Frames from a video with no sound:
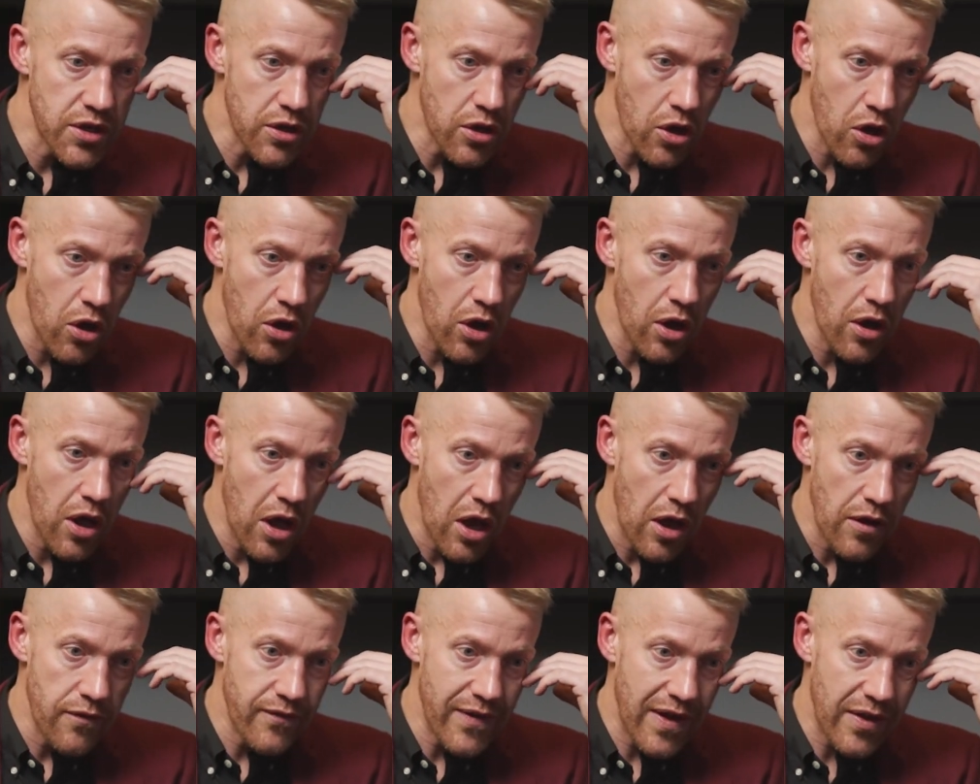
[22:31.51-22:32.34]

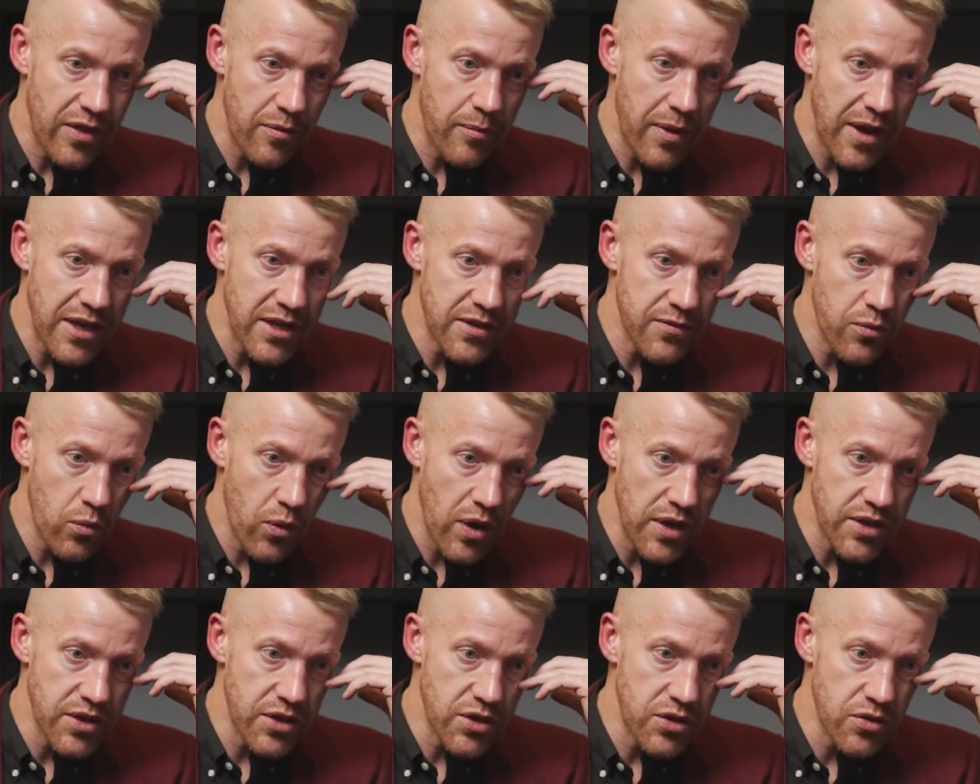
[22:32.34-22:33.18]
I found the best
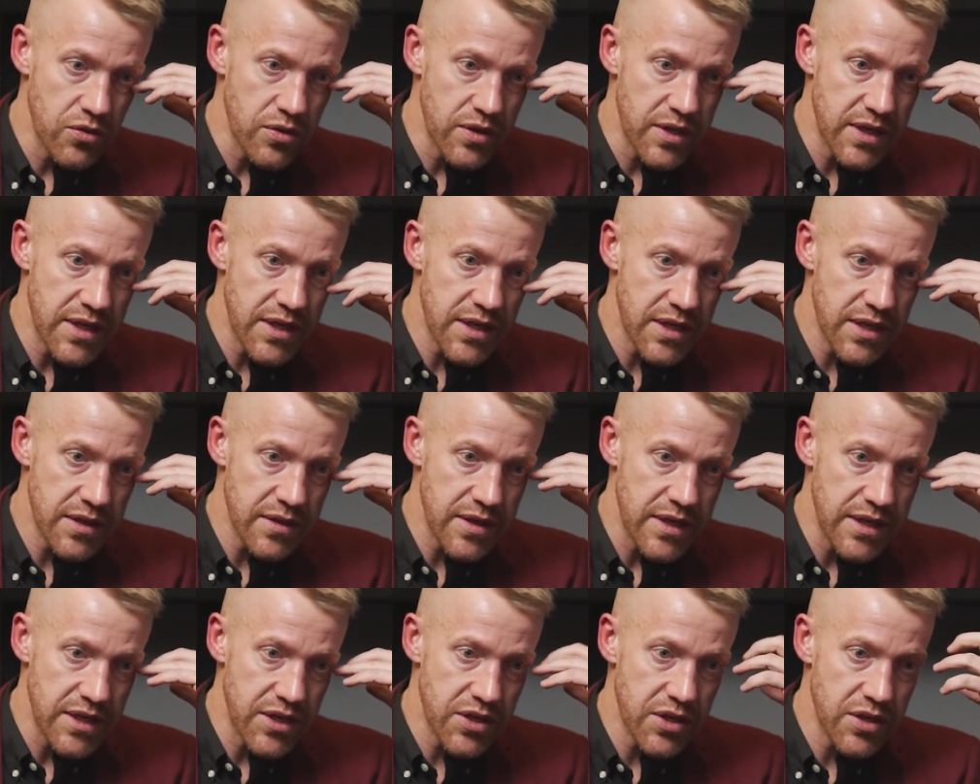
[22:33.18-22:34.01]
way to do this
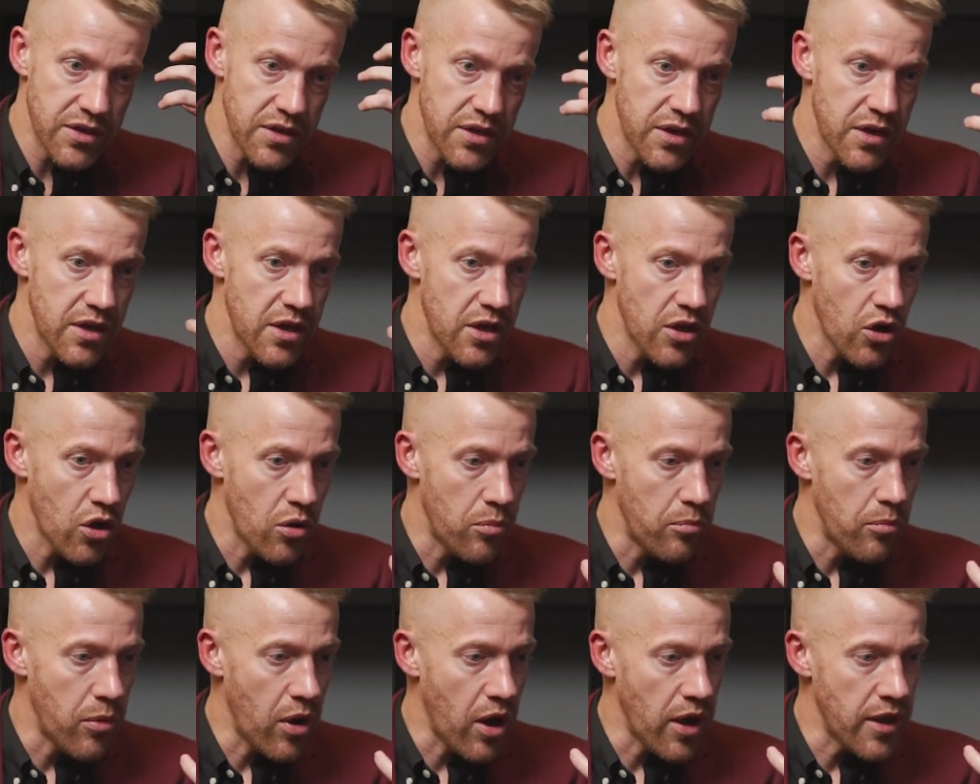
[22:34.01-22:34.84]
is to
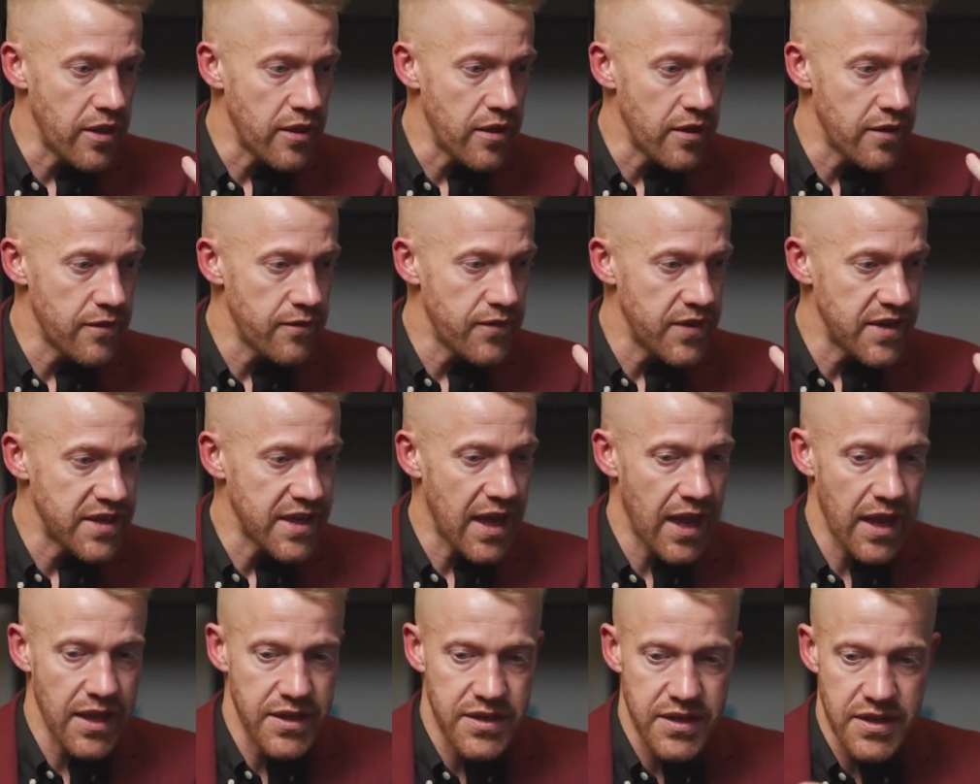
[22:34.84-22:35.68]
combine
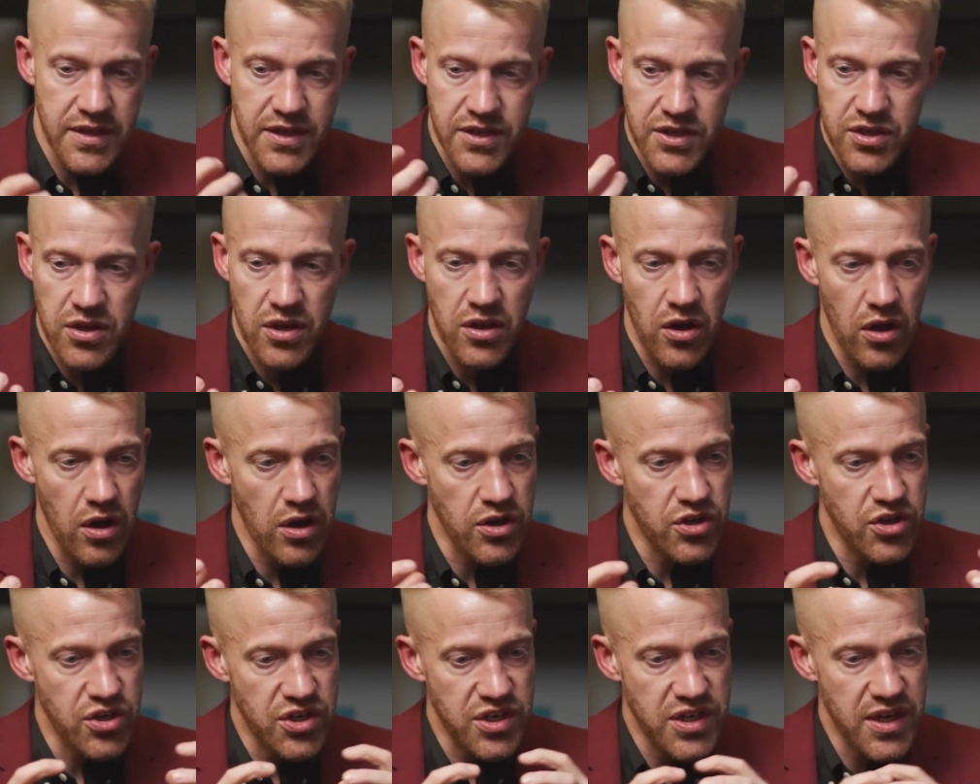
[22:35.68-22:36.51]
physicality and
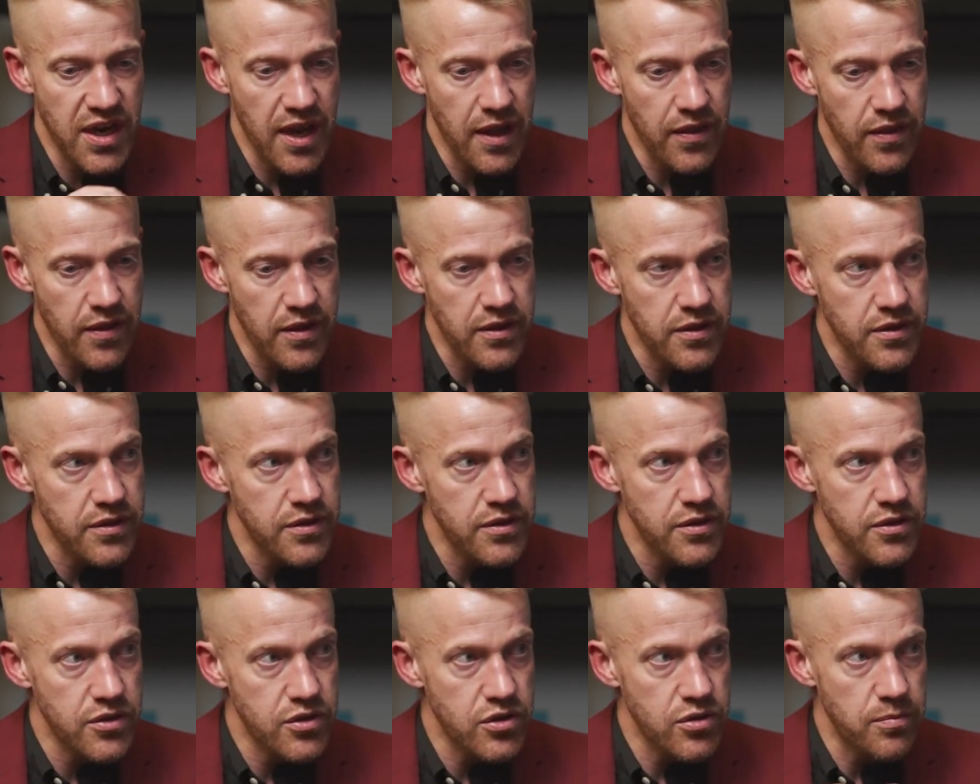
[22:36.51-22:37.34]
psychology together
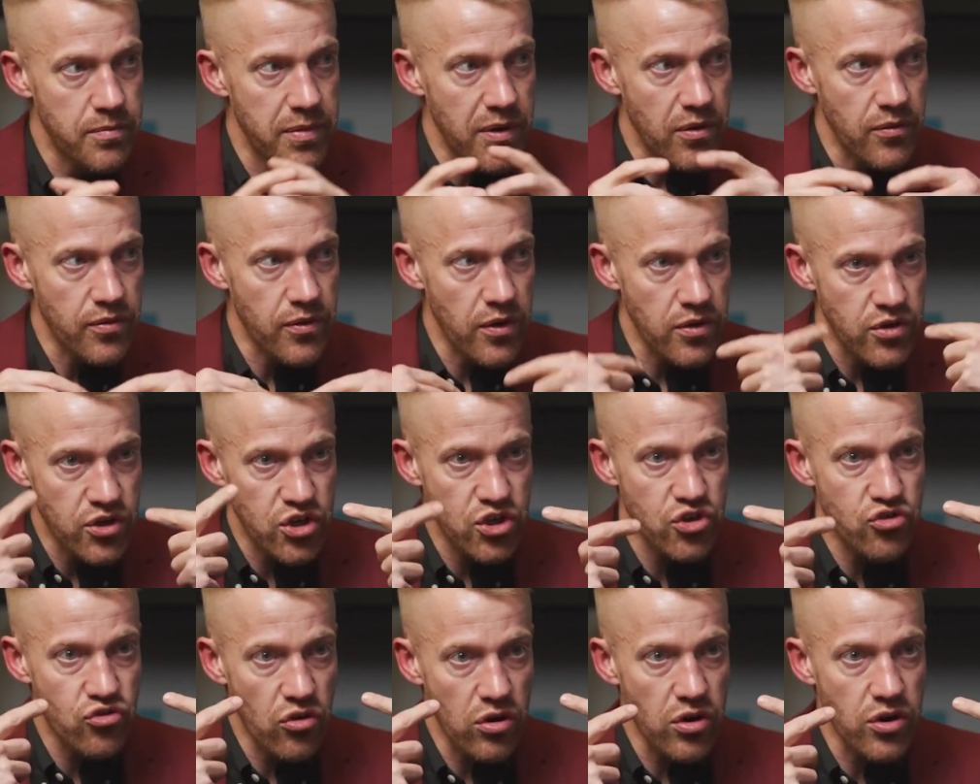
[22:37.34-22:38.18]
to build those
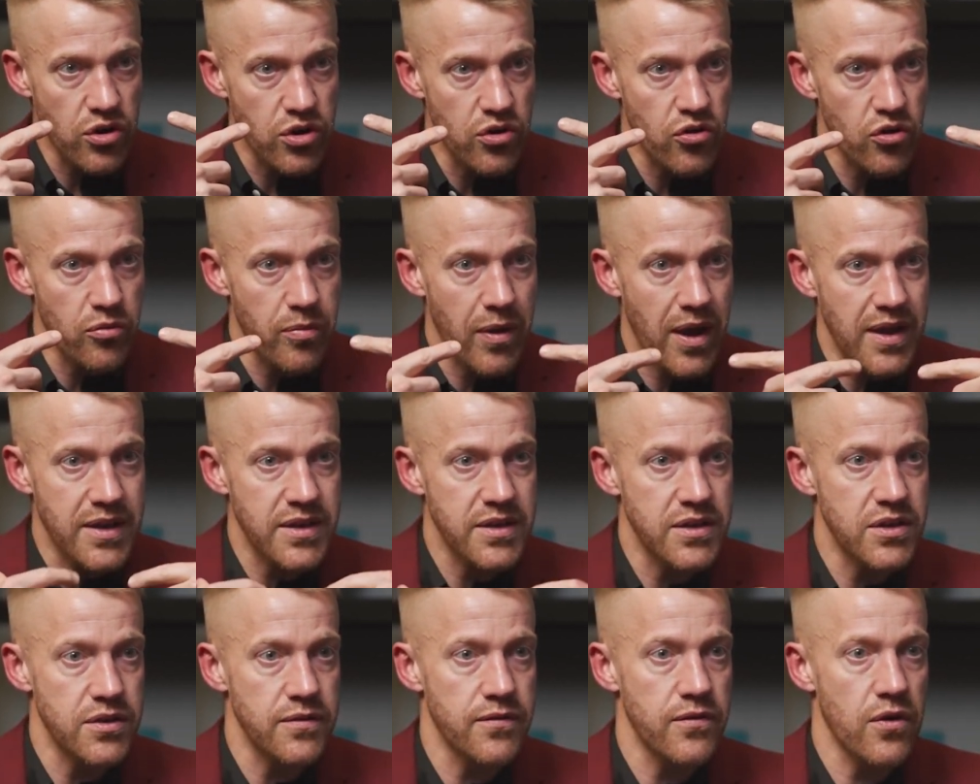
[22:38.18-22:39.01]
stronger neural
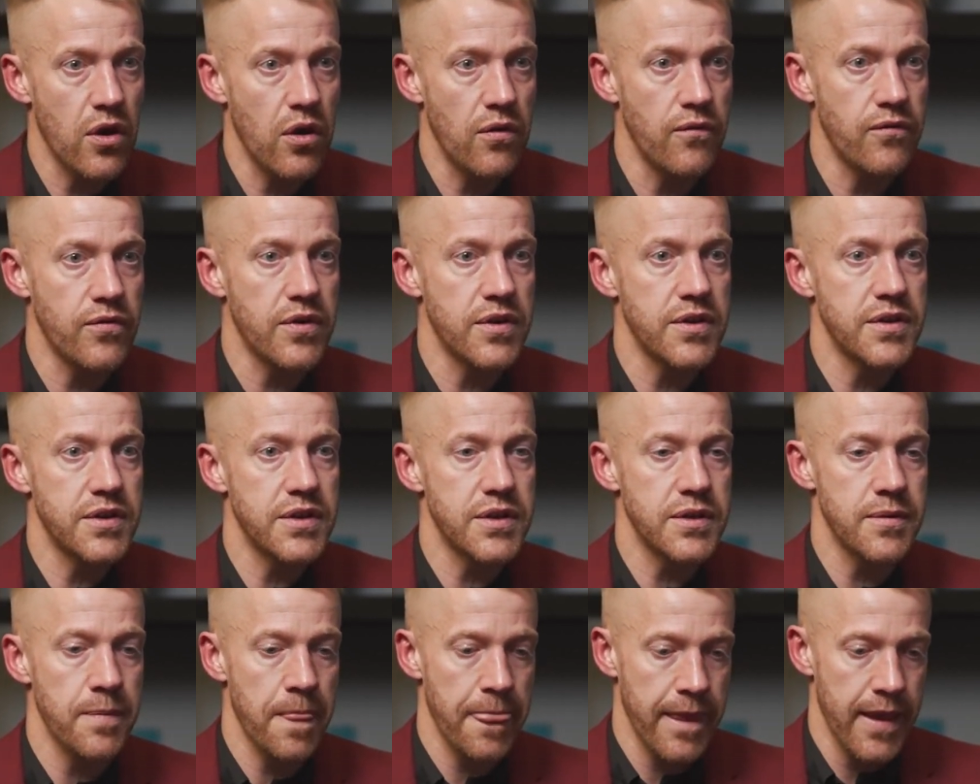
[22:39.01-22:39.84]
patterns of
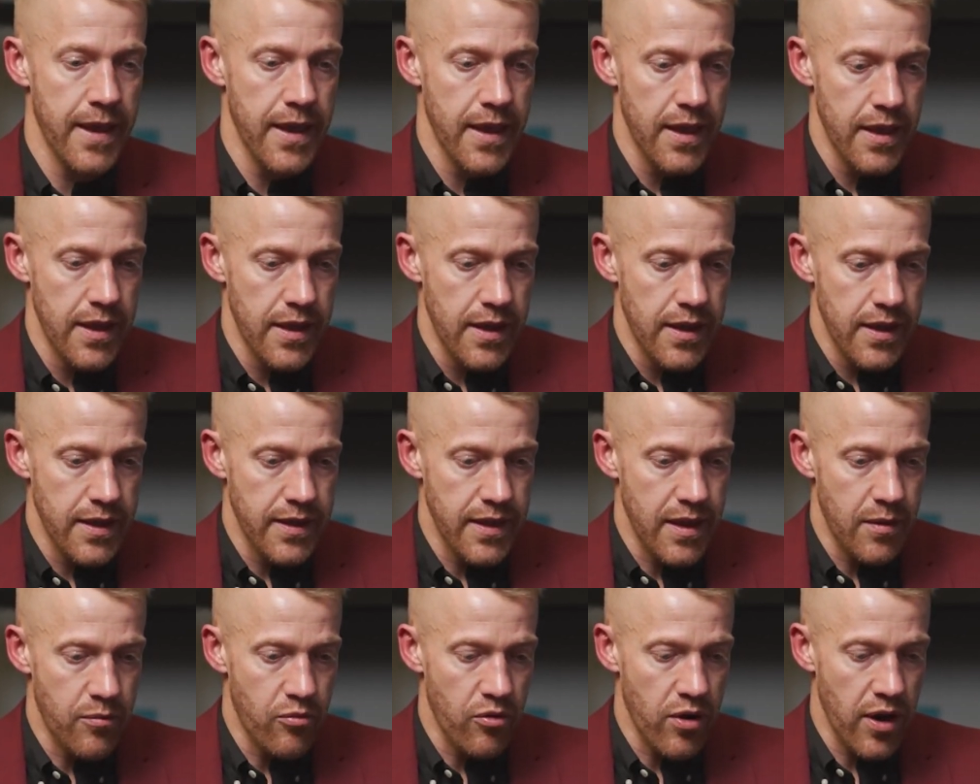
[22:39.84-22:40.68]
confidence in
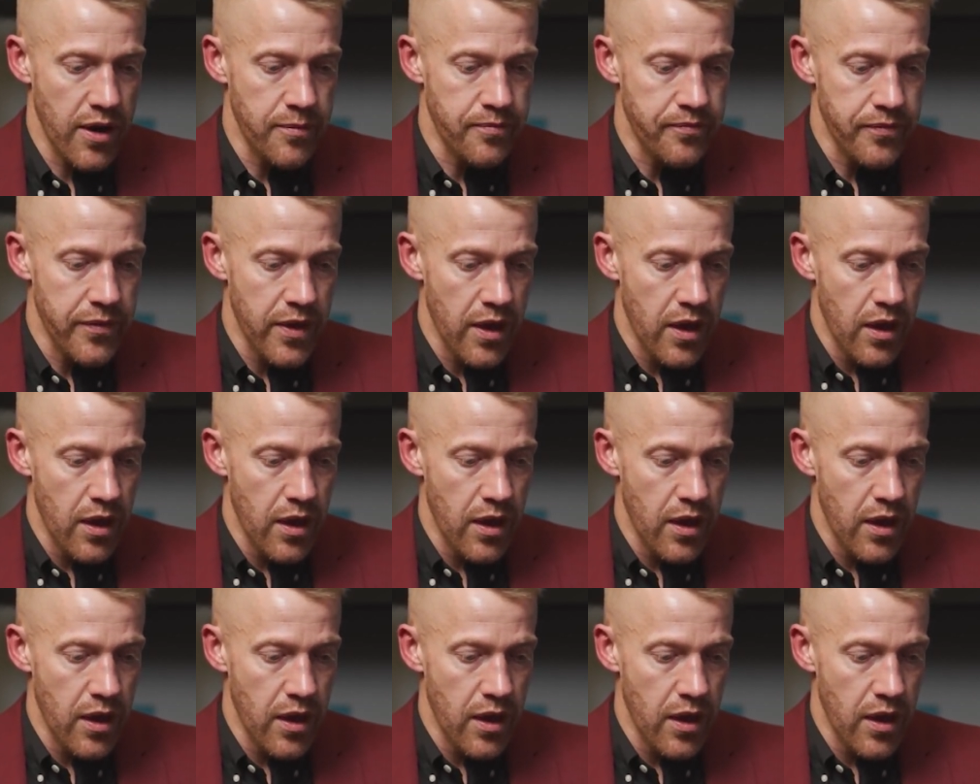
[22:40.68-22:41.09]
their brain.